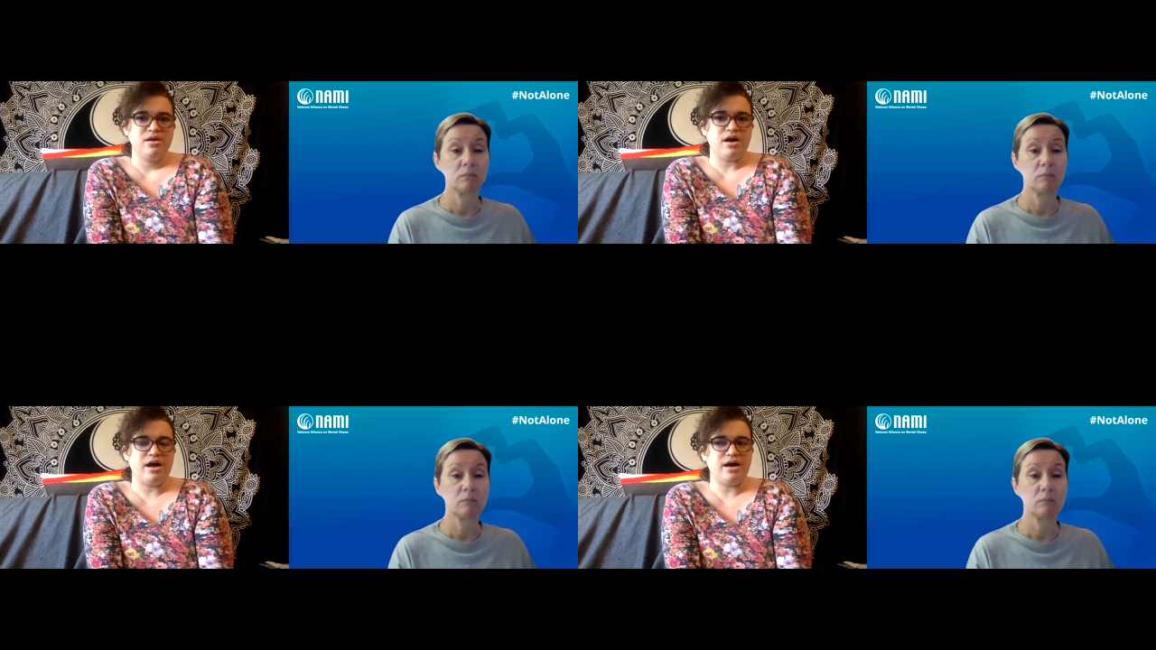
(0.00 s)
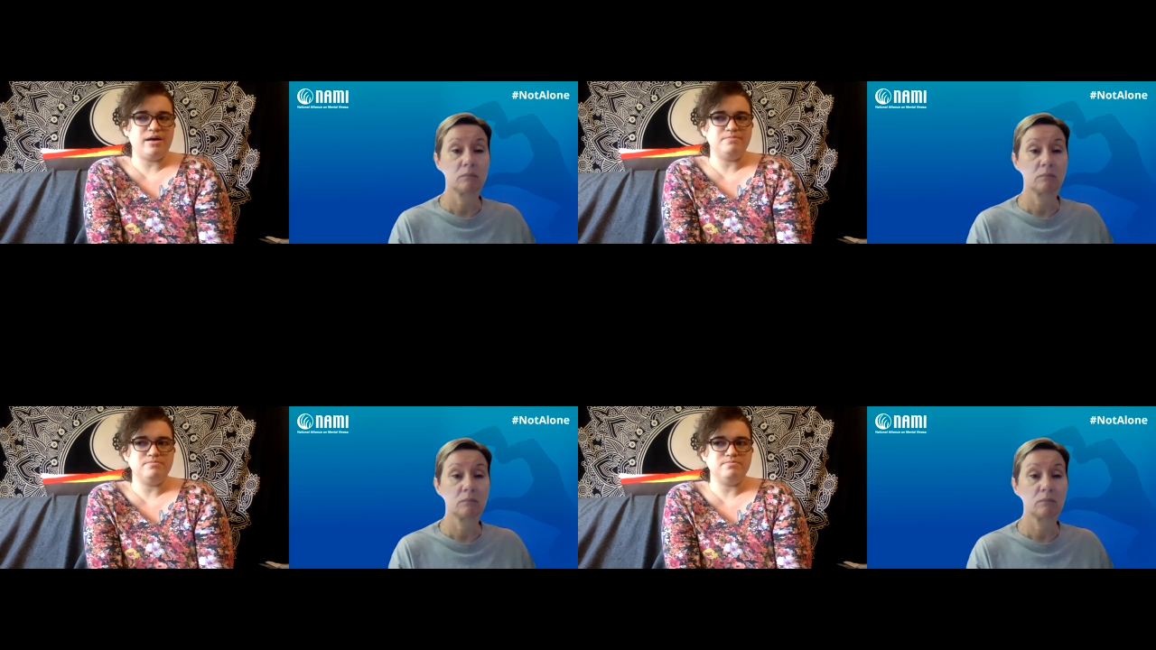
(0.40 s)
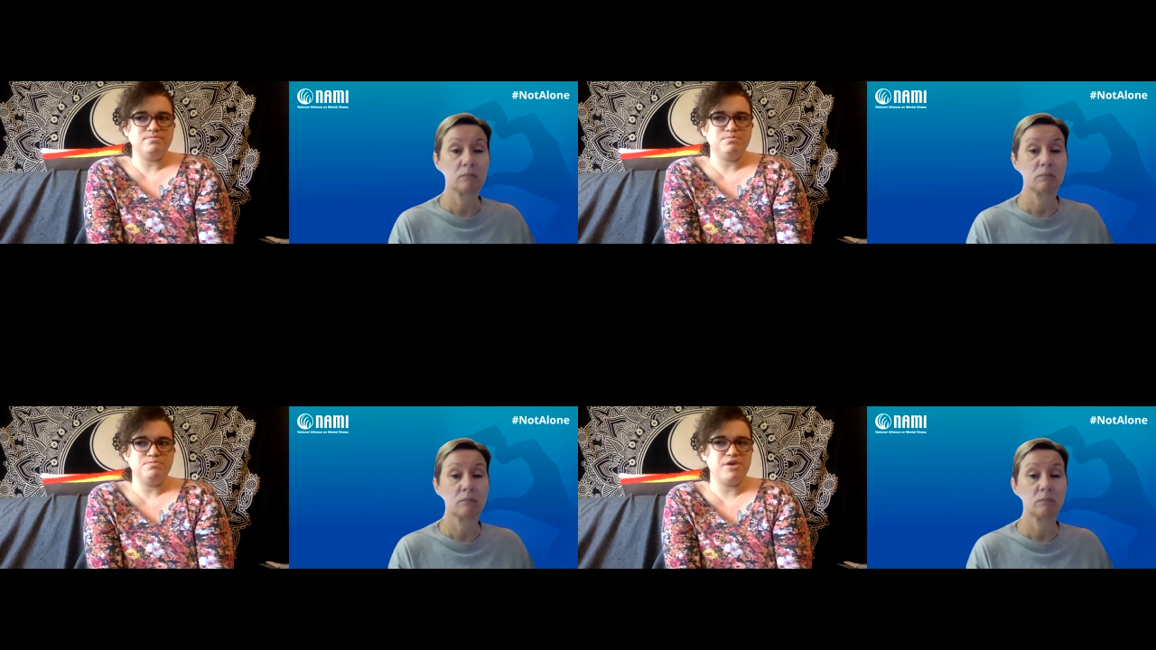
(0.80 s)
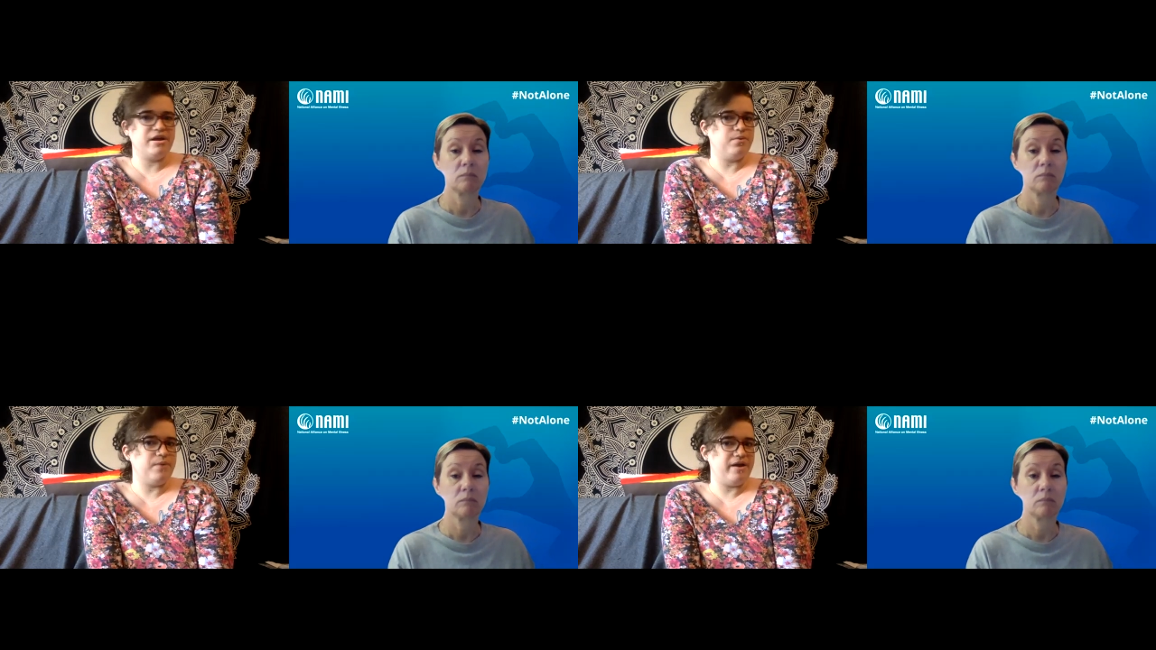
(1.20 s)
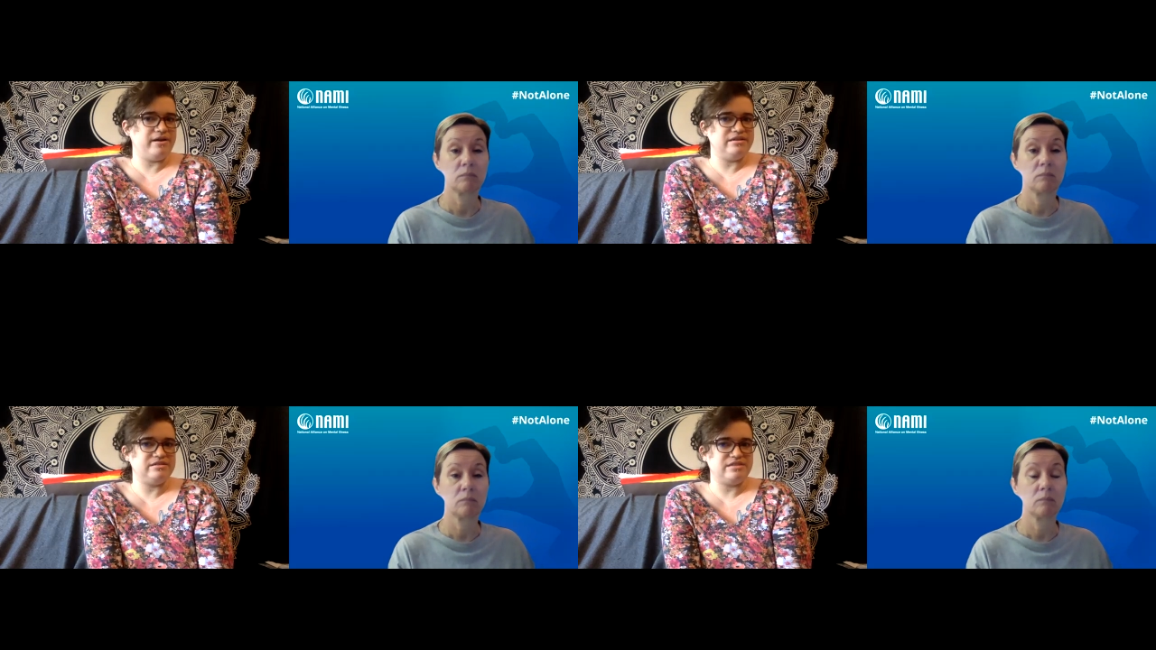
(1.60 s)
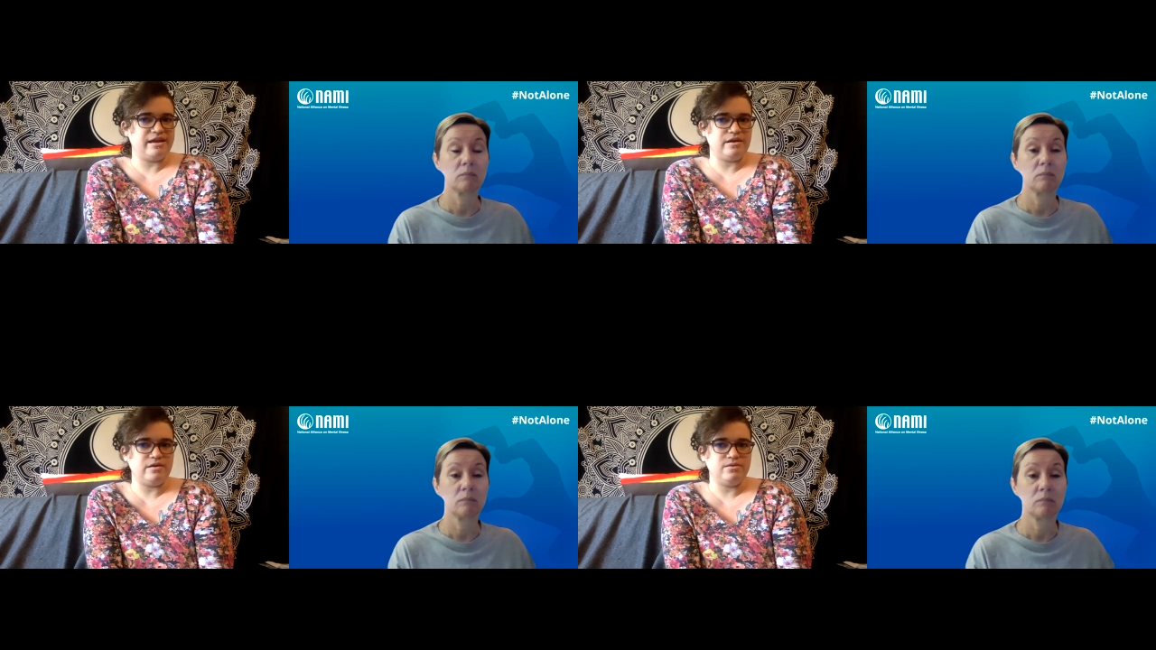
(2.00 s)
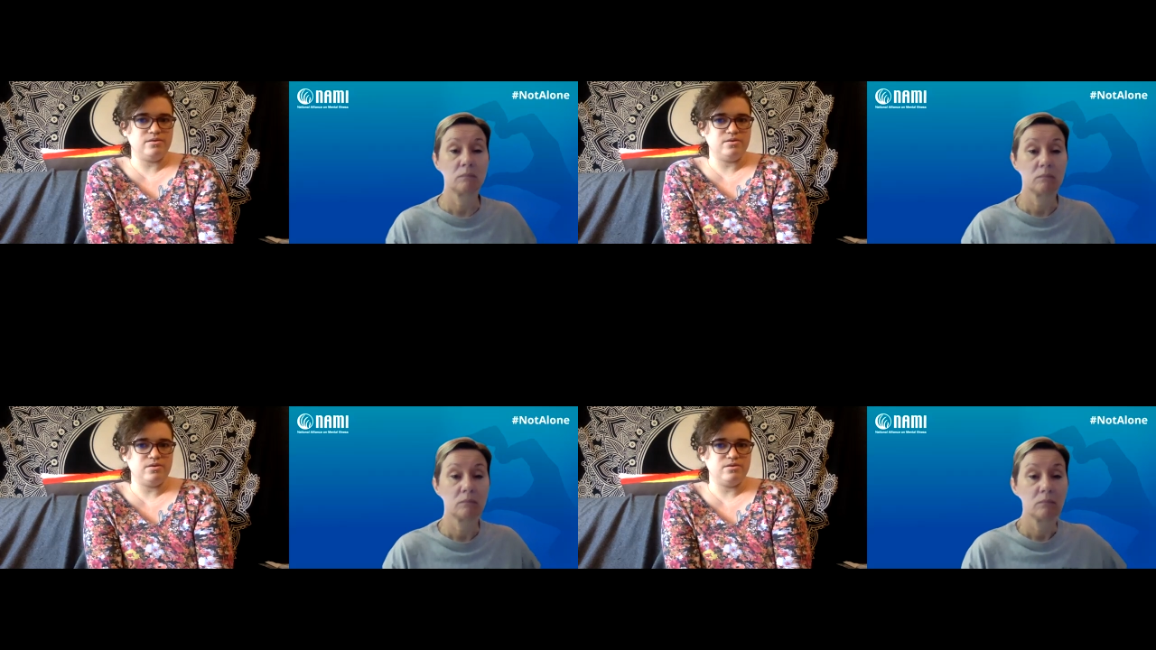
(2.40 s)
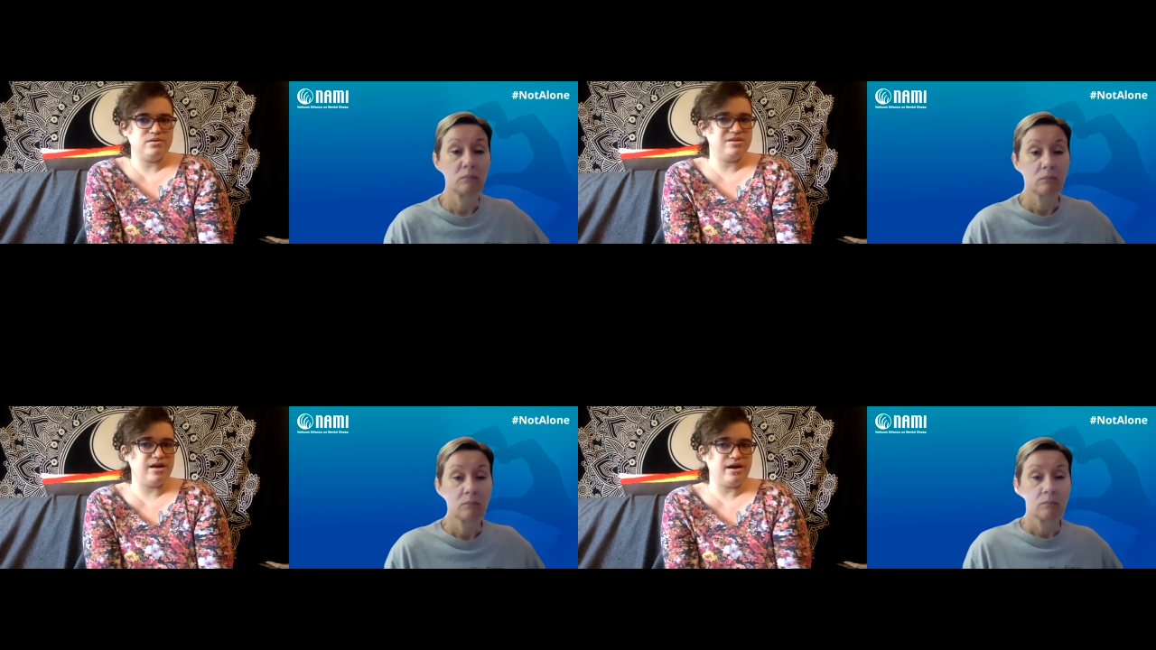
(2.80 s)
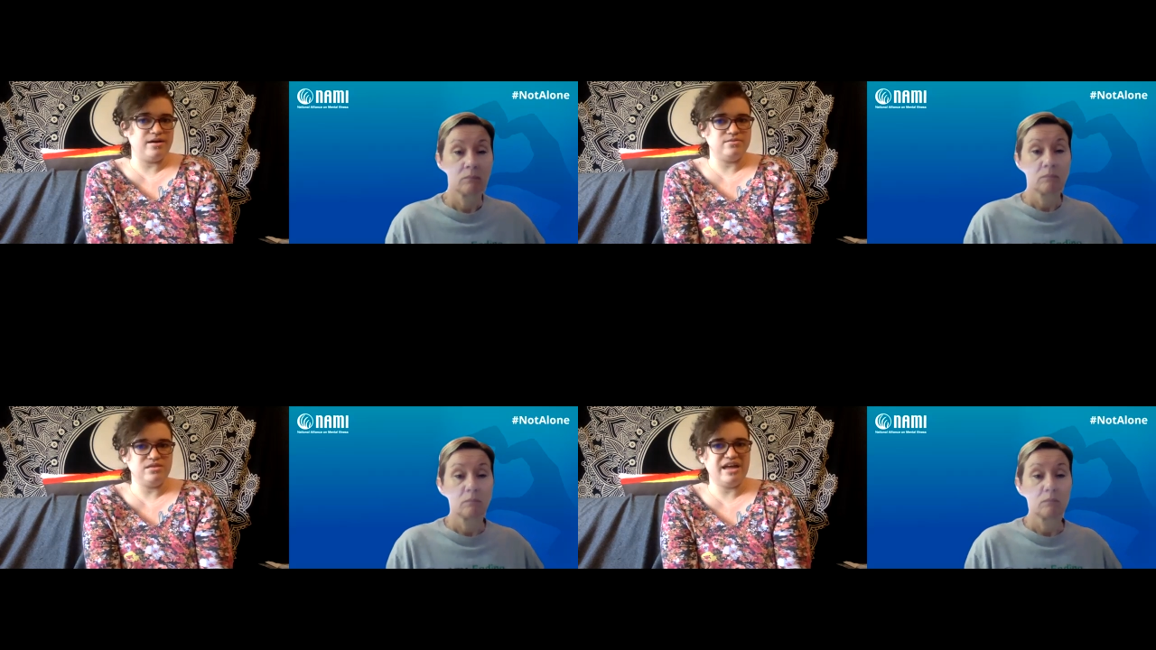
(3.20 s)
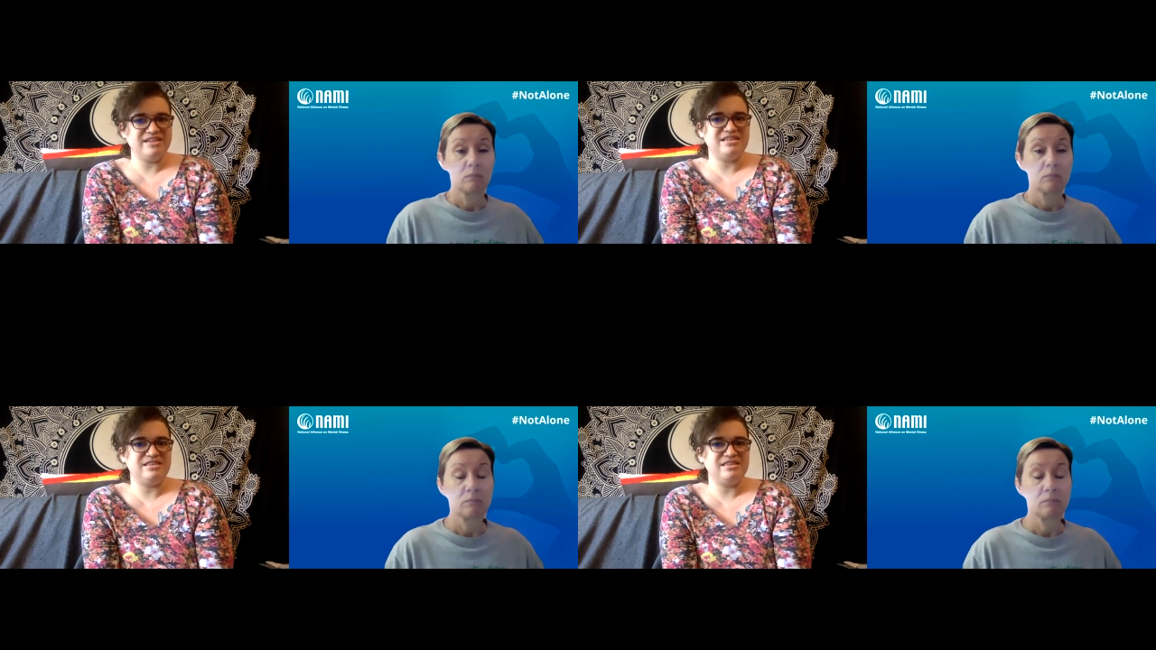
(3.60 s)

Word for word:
Speaker 1: um, bring awareness and uh, lessen the